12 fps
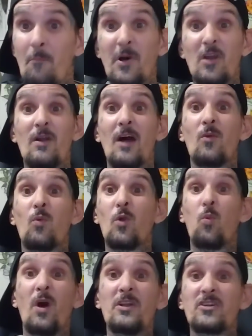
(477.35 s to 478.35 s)
Been around the
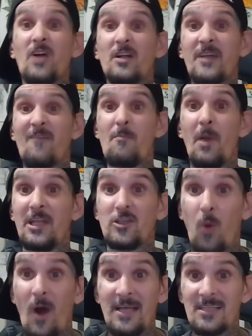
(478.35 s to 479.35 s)
world once, talked to everybody
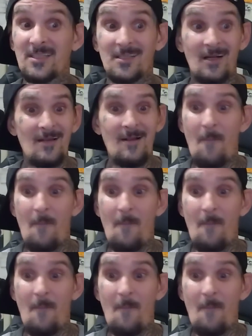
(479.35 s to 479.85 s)
twice.